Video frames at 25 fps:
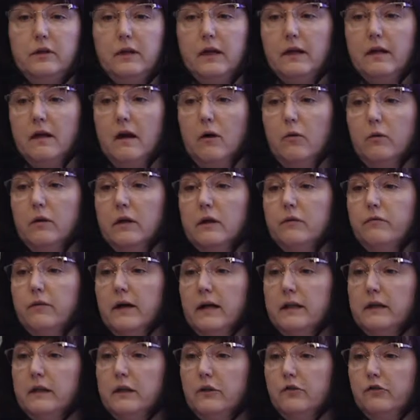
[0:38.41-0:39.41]
is our
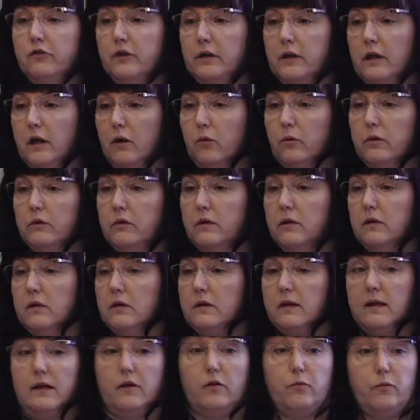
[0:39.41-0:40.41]
advantage and our
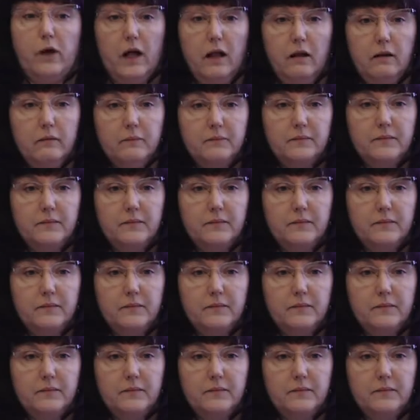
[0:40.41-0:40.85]
curse as well.